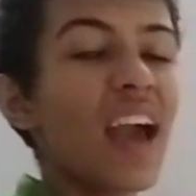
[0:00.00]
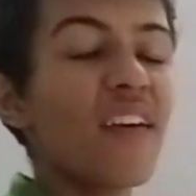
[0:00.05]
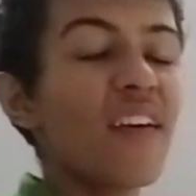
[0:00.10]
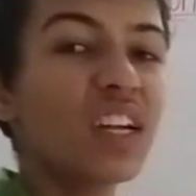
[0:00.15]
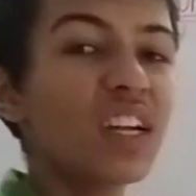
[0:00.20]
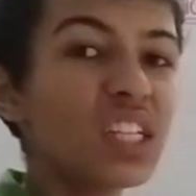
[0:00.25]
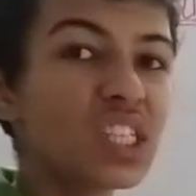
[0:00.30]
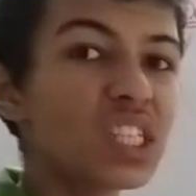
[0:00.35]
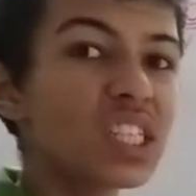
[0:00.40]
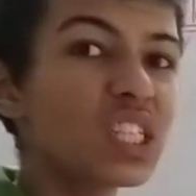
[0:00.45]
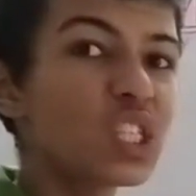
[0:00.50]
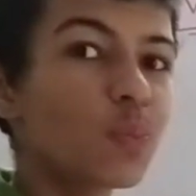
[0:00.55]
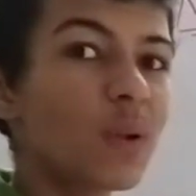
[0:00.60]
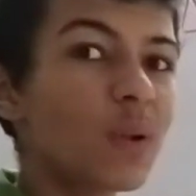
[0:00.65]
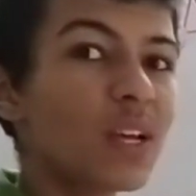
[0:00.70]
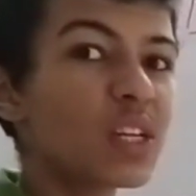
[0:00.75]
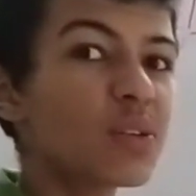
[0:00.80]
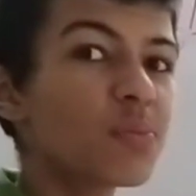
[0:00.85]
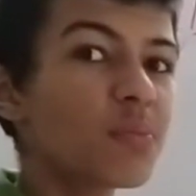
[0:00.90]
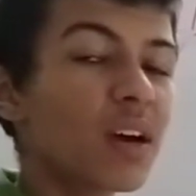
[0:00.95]
average
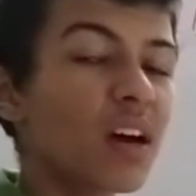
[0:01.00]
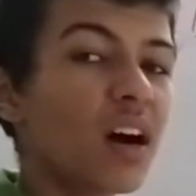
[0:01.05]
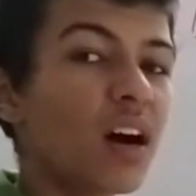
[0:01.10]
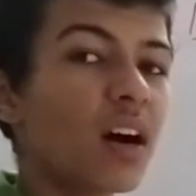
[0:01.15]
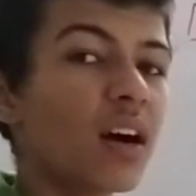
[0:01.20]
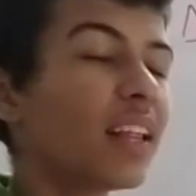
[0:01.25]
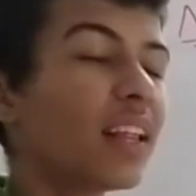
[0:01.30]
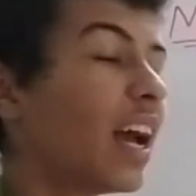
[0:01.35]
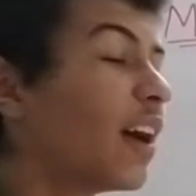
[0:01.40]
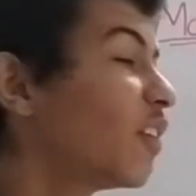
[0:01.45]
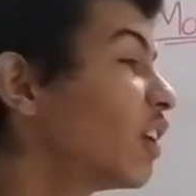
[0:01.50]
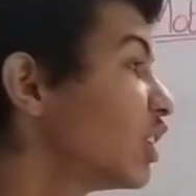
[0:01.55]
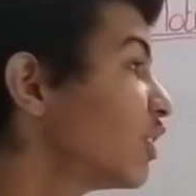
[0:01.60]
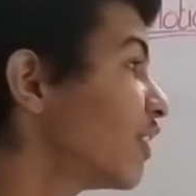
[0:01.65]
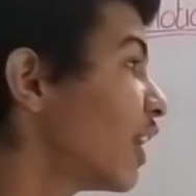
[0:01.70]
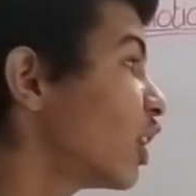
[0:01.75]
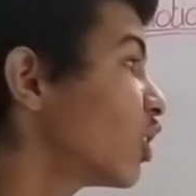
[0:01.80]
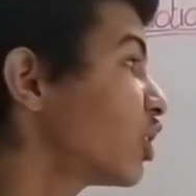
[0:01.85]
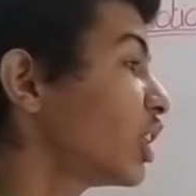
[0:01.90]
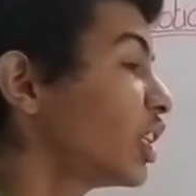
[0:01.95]
displacement, average
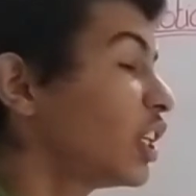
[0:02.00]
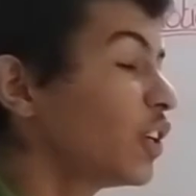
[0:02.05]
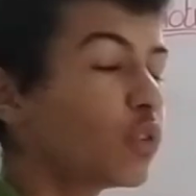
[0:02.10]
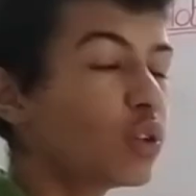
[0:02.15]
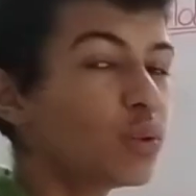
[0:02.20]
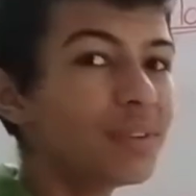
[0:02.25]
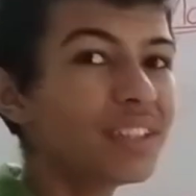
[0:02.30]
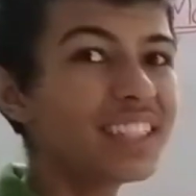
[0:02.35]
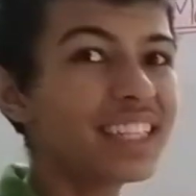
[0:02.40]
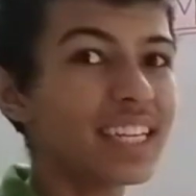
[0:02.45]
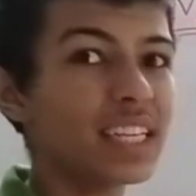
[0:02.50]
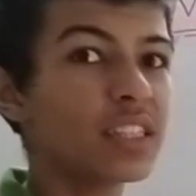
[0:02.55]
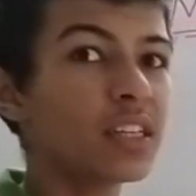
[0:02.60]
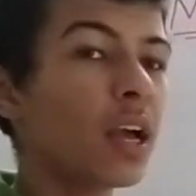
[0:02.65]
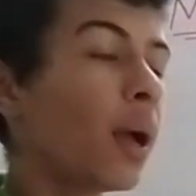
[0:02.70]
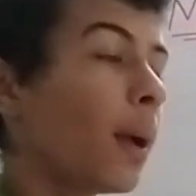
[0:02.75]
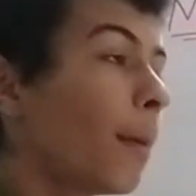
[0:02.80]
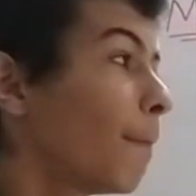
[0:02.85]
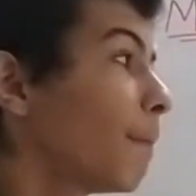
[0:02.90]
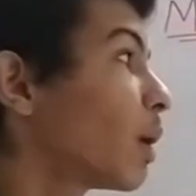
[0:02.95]
velocity would be changed
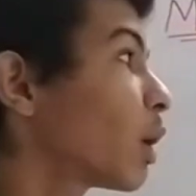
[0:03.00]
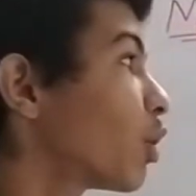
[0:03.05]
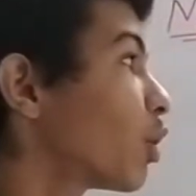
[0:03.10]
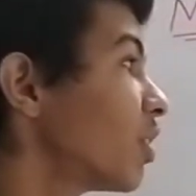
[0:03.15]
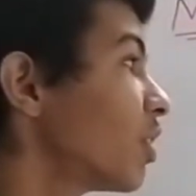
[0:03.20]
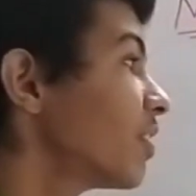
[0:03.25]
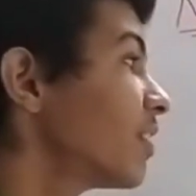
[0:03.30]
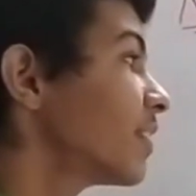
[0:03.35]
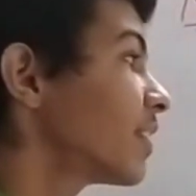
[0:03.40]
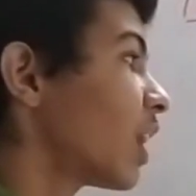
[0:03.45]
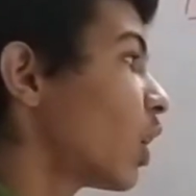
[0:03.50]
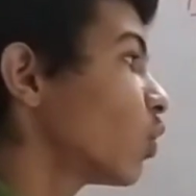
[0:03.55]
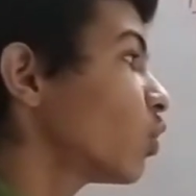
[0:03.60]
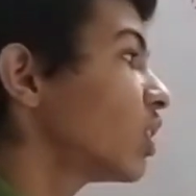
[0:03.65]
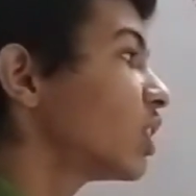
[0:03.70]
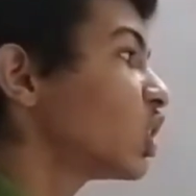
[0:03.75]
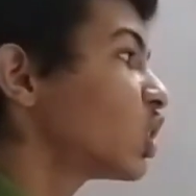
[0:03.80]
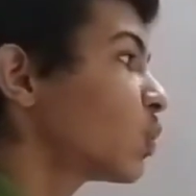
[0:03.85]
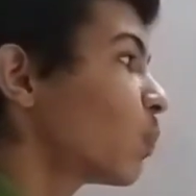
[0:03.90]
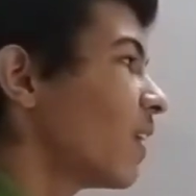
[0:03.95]
because now the
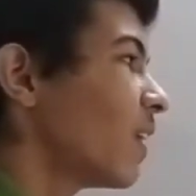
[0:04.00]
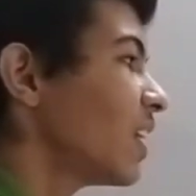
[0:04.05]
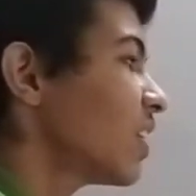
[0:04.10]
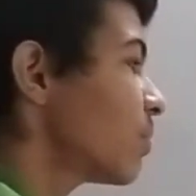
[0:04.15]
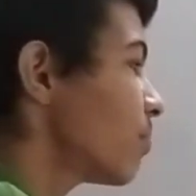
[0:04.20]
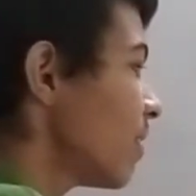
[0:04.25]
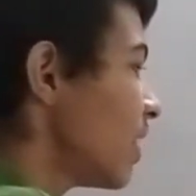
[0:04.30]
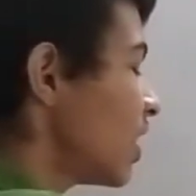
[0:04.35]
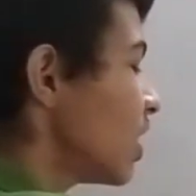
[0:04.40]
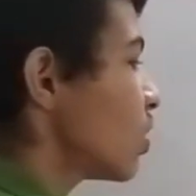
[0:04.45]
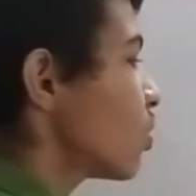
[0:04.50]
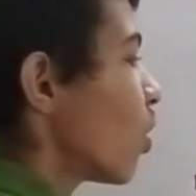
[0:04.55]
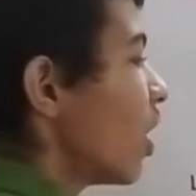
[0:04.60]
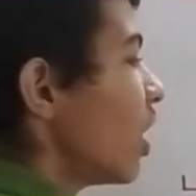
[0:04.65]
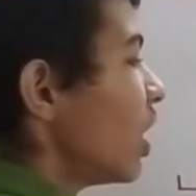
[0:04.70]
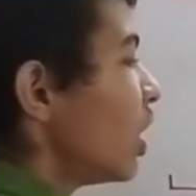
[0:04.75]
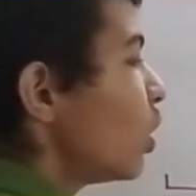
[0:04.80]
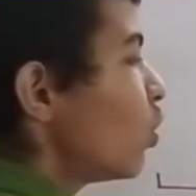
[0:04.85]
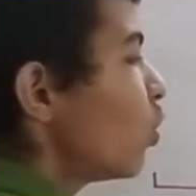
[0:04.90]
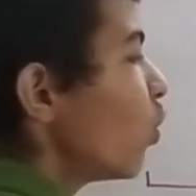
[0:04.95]
displacement is
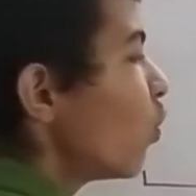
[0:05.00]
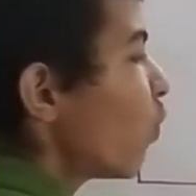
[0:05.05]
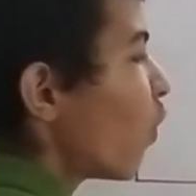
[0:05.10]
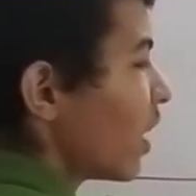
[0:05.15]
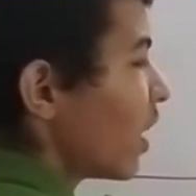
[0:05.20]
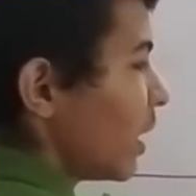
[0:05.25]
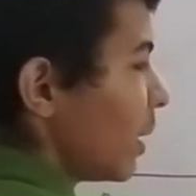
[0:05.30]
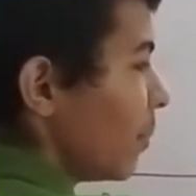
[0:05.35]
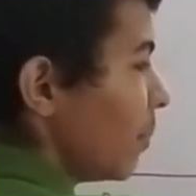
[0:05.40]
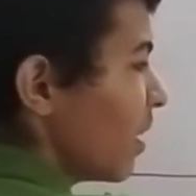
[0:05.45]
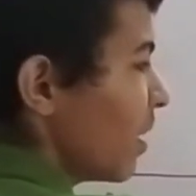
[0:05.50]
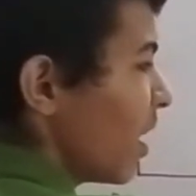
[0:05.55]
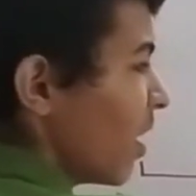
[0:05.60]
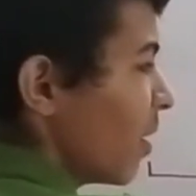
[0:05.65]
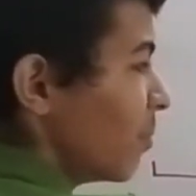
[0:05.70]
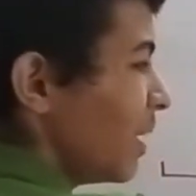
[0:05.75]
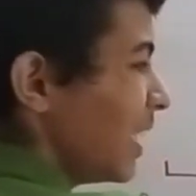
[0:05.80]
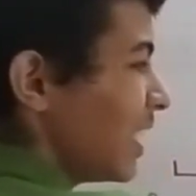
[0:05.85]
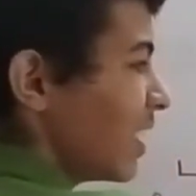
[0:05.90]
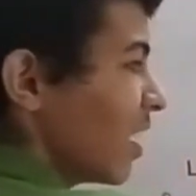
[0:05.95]
only 240
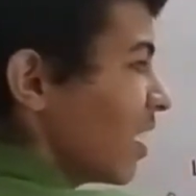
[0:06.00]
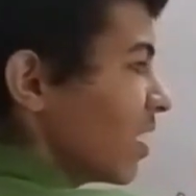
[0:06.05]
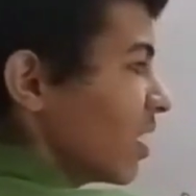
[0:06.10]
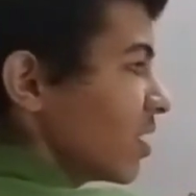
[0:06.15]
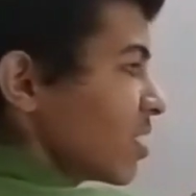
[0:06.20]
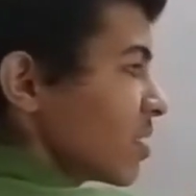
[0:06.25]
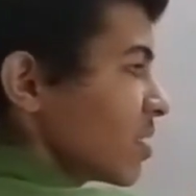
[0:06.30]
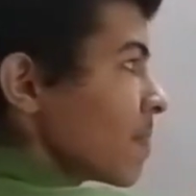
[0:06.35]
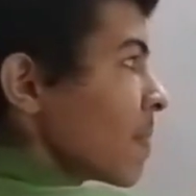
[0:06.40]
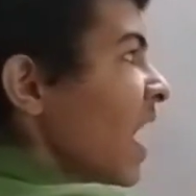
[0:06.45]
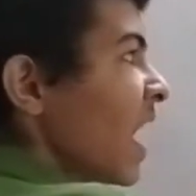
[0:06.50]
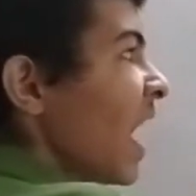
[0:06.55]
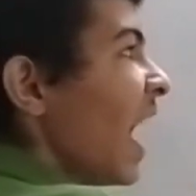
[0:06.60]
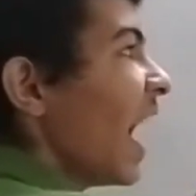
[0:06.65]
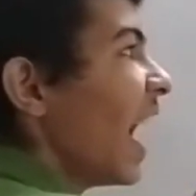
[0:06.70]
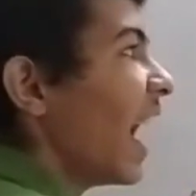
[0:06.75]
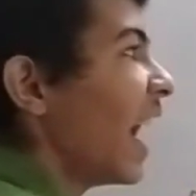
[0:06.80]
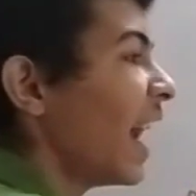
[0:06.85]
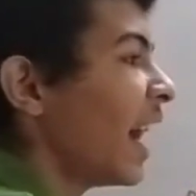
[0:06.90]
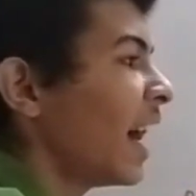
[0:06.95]
meters
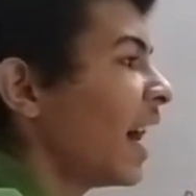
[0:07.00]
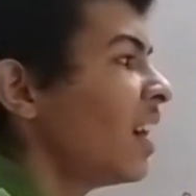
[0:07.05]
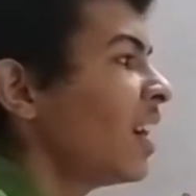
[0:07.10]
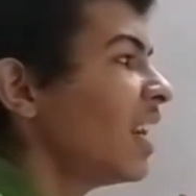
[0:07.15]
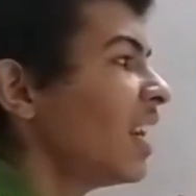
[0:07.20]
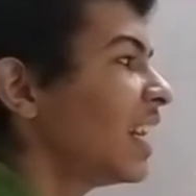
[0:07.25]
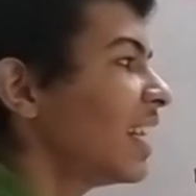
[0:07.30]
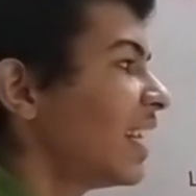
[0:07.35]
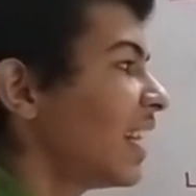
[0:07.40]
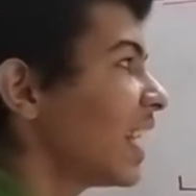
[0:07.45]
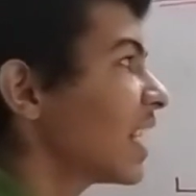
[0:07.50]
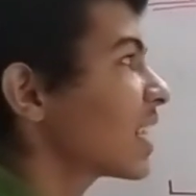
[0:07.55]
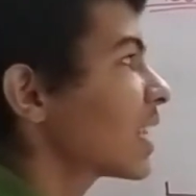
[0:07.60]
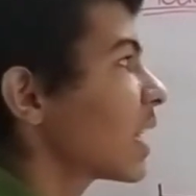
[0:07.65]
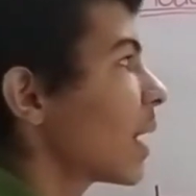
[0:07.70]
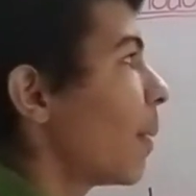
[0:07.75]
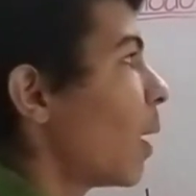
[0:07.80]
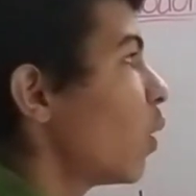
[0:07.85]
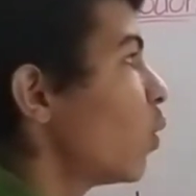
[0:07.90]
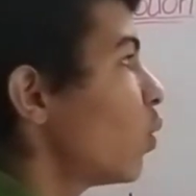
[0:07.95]
and it takes
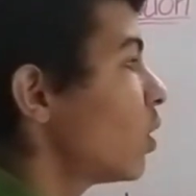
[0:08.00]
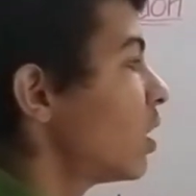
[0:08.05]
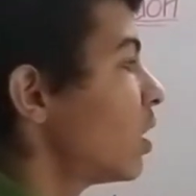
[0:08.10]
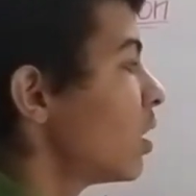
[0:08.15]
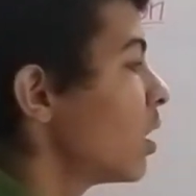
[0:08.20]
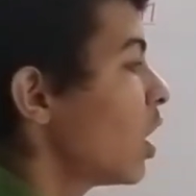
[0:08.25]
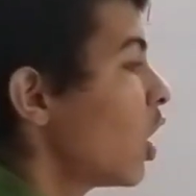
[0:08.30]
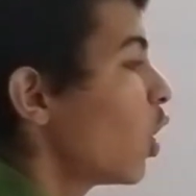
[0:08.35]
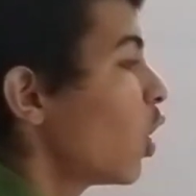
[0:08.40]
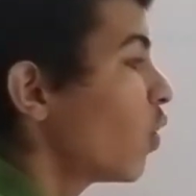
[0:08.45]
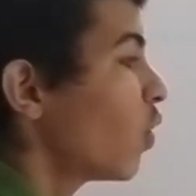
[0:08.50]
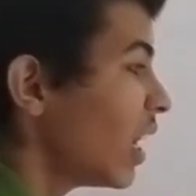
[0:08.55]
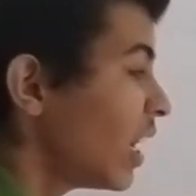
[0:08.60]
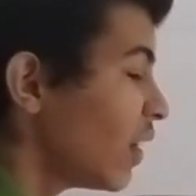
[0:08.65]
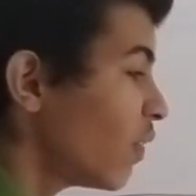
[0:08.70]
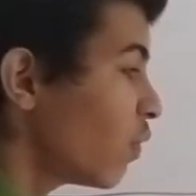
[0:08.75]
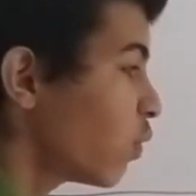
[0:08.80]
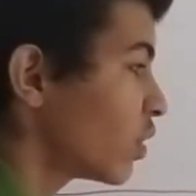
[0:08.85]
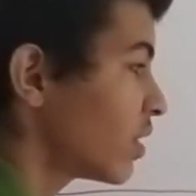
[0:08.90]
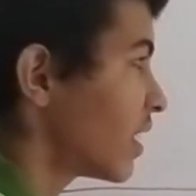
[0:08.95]
about
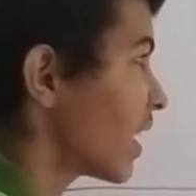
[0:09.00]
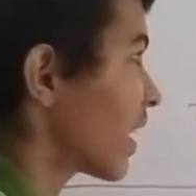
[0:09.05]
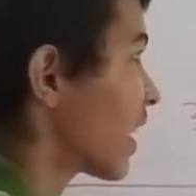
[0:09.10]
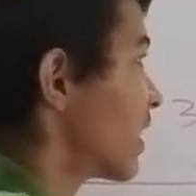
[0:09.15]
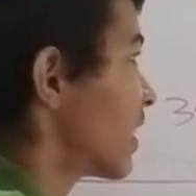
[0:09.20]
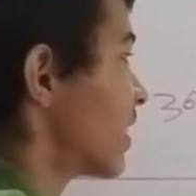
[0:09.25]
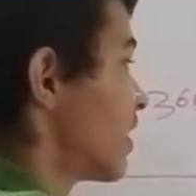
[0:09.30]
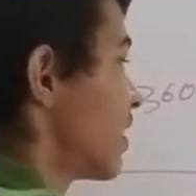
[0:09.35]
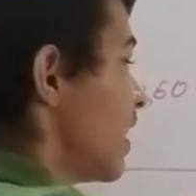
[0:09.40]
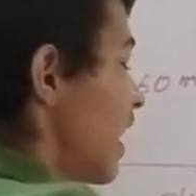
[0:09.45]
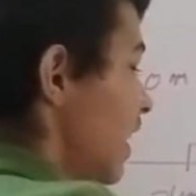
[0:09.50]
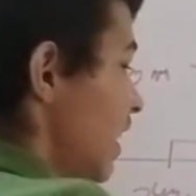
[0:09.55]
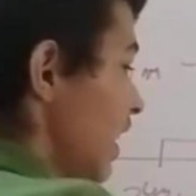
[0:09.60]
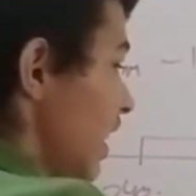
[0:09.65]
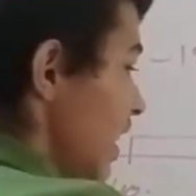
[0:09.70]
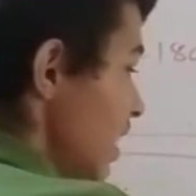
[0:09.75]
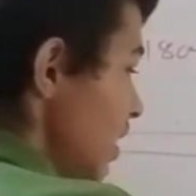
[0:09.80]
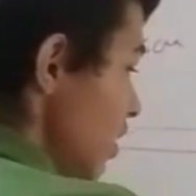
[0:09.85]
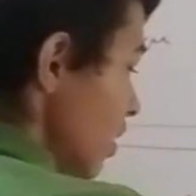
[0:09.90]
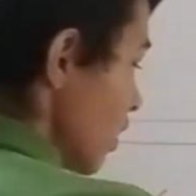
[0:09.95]
24 seconds. That
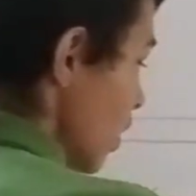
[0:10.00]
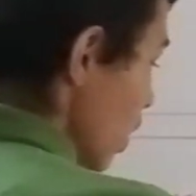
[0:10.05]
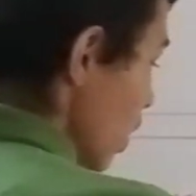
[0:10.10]
is